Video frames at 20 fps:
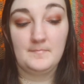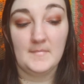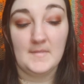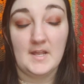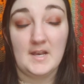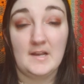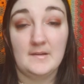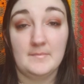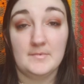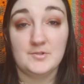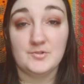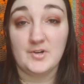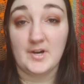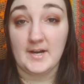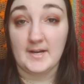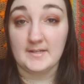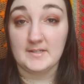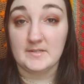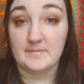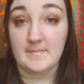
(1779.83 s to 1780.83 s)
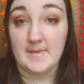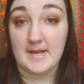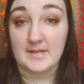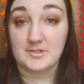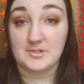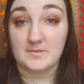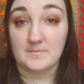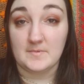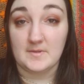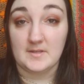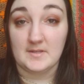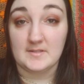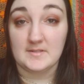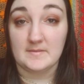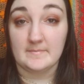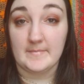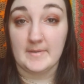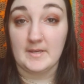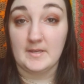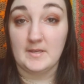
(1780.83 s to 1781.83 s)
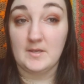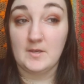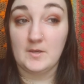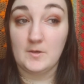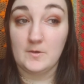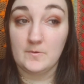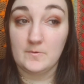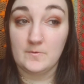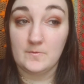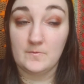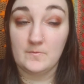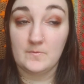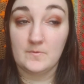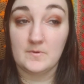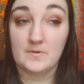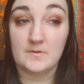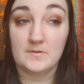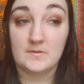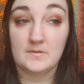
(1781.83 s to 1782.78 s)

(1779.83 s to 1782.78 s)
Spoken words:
And I've been trying to match up things in my queue